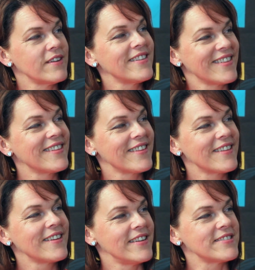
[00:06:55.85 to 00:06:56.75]

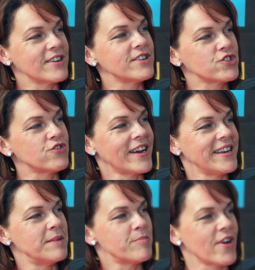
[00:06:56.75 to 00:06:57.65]
It's like
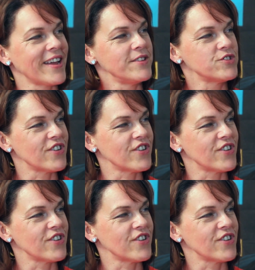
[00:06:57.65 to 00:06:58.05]
a brain